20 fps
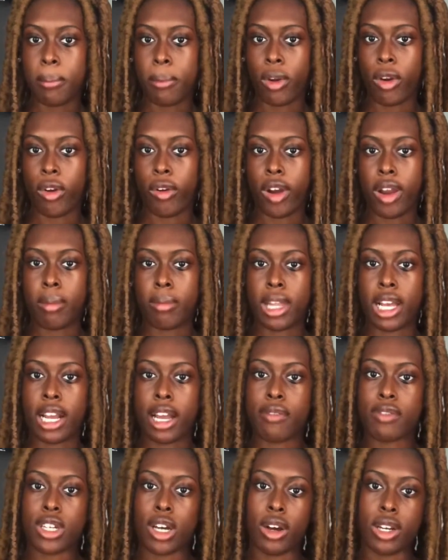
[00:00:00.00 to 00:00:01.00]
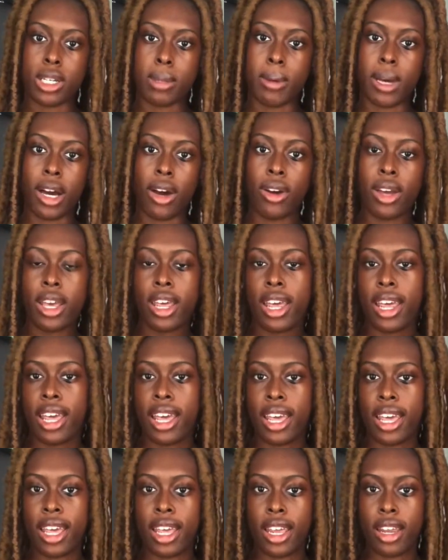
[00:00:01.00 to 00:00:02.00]
program, like I've talked about
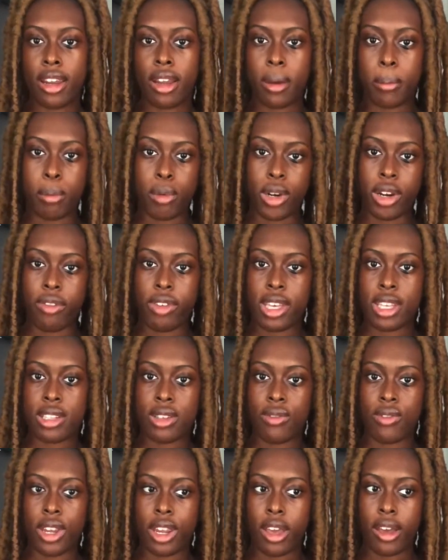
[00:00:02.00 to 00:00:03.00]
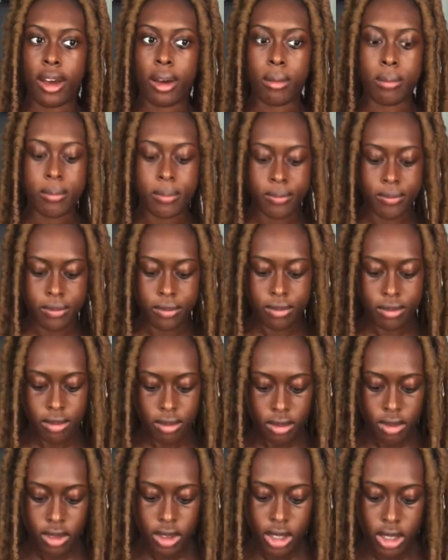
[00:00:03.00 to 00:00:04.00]
in a previous video.
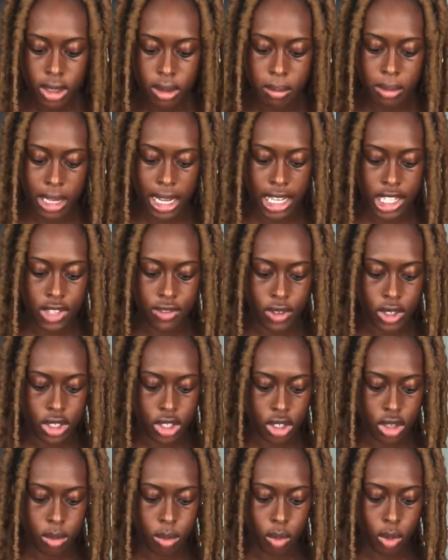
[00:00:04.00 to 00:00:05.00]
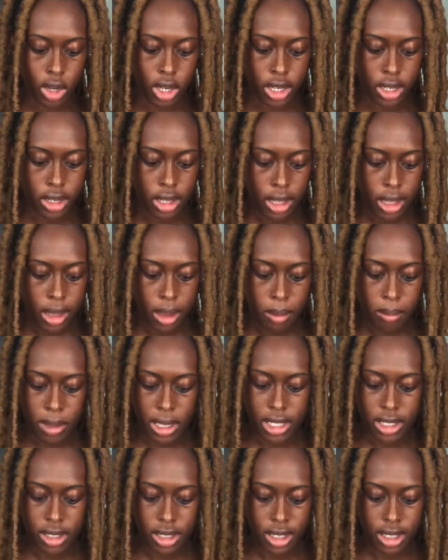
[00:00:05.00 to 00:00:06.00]
But as for term one,
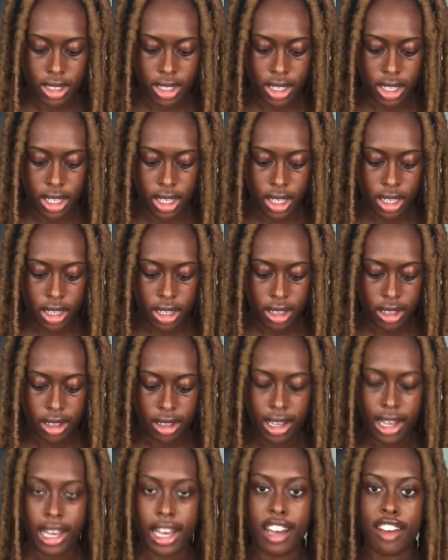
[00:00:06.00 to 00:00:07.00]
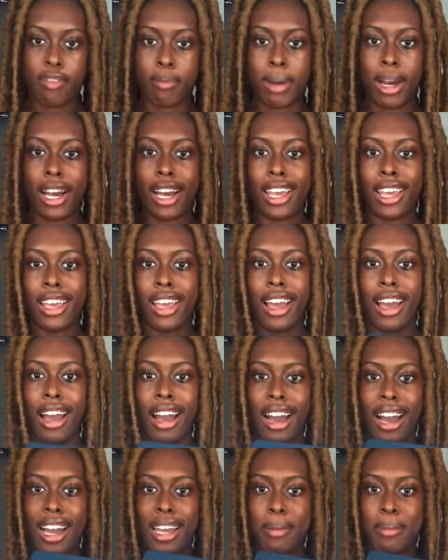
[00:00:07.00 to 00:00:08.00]
basically I have my
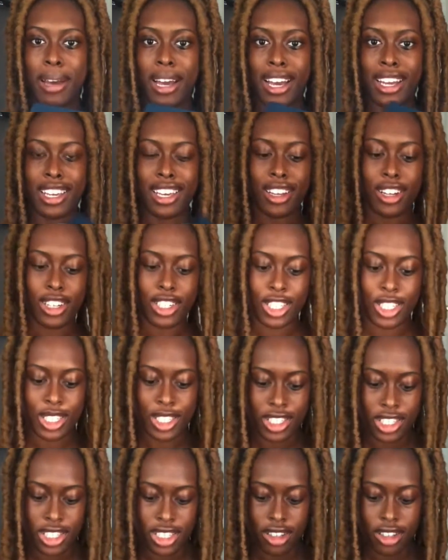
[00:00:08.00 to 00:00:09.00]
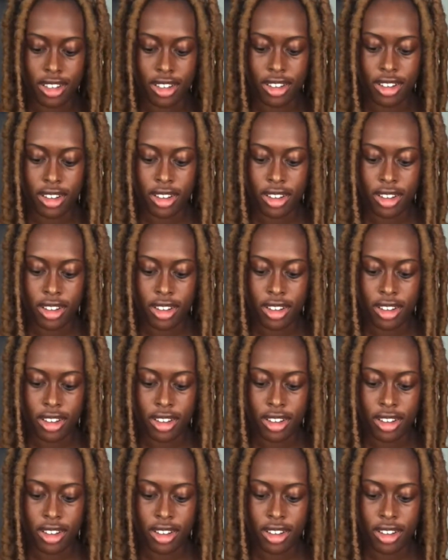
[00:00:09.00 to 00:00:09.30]
iPad here just to